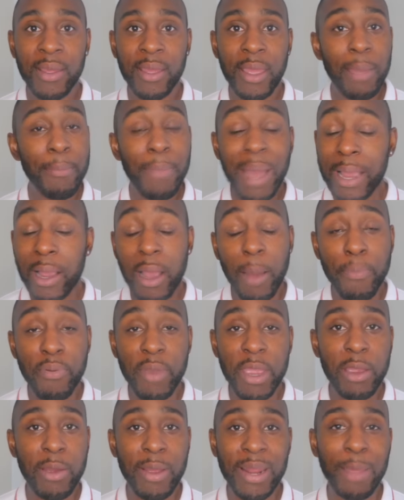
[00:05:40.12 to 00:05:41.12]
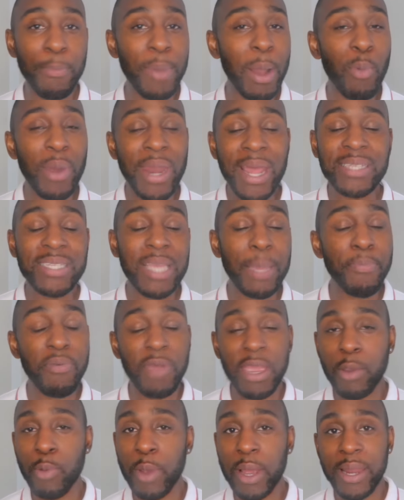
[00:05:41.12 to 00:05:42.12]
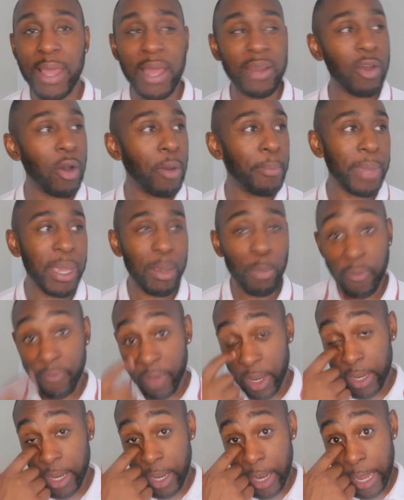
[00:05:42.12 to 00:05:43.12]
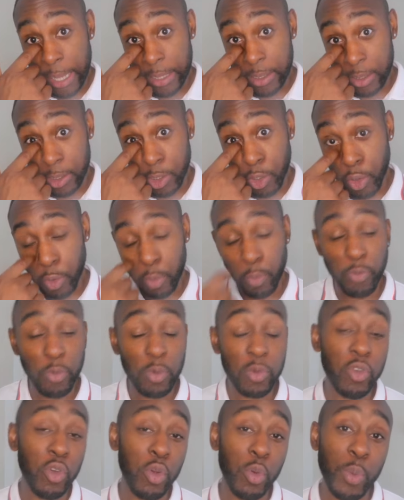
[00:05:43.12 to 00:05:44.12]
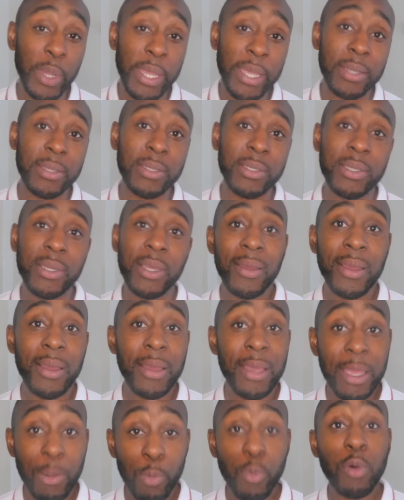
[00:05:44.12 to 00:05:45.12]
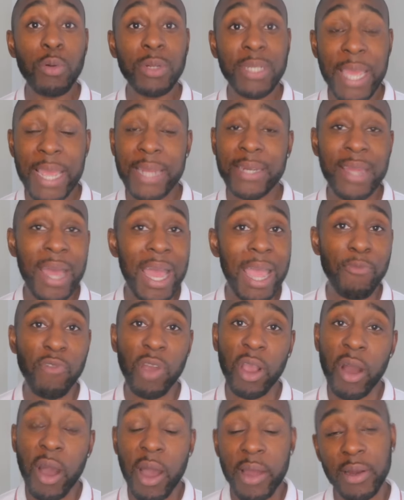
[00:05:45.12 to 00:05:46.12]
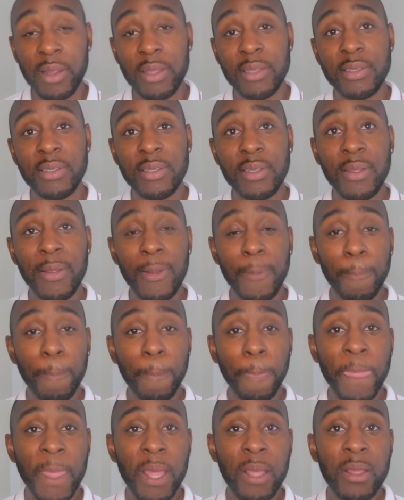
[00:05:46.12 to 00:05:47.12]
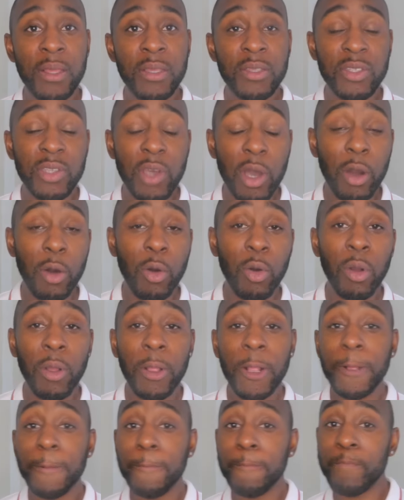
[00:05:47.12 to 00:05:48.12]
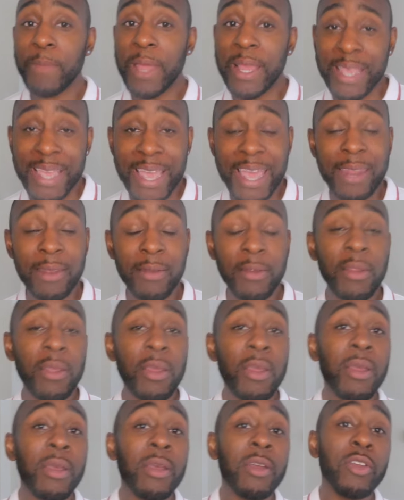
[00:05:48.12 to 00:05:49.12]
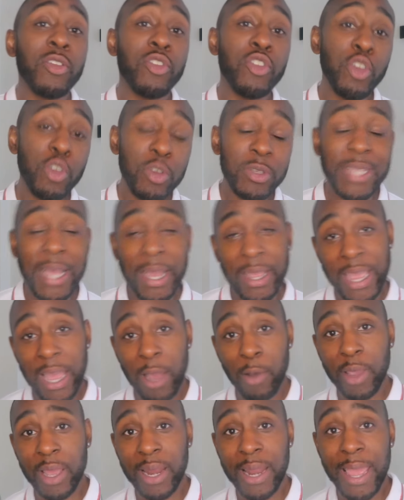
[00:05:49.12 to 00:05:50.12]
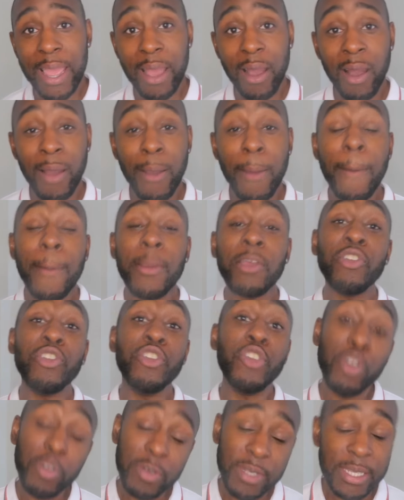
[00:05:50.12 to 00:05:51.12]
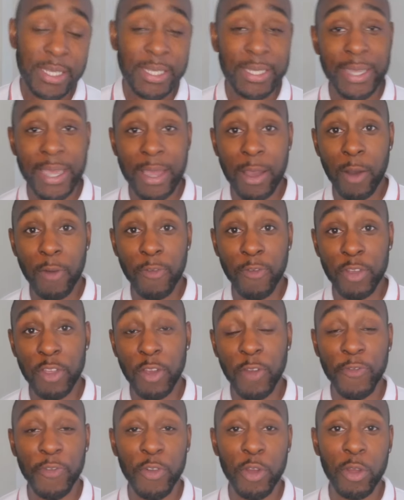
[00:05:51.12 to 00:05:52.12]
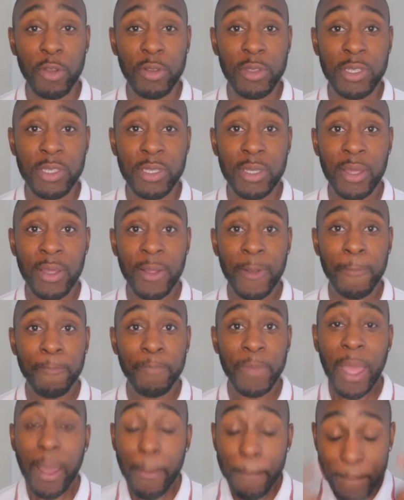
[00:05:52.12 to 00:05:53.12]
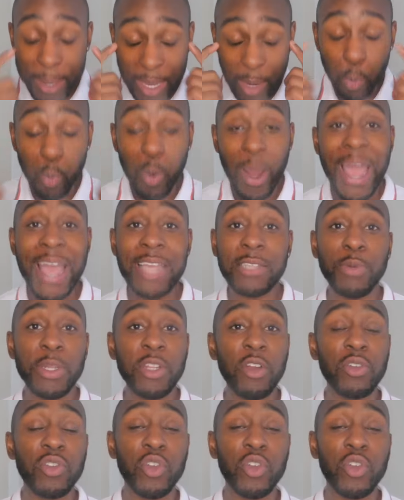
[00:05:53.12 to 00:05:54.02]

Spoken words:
It might come pretty quickly. But when I say pretty quickly, I don't mean within the next two weeks. It will take time regardless. So again, use that calculator, use a scale for your foods, and be wise when you're